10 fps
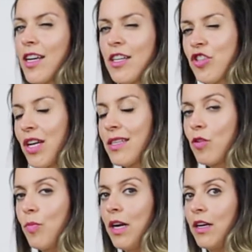not a chest
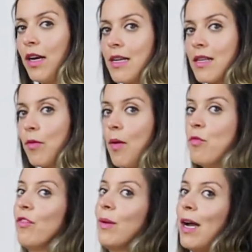opener, you guys. I'm not
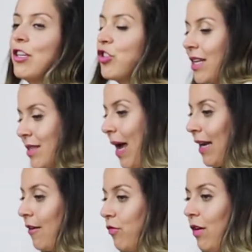moving my chest
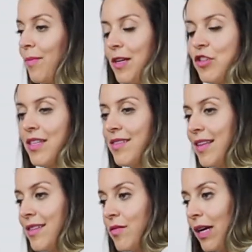back and forth. My chest
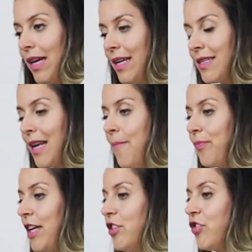stays where it is.
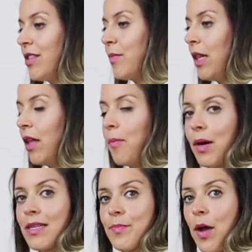It's just my
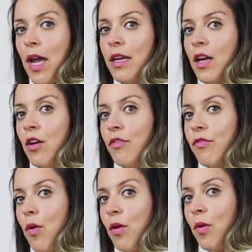lumbar spine,
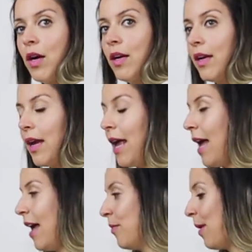forward
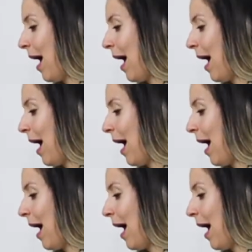and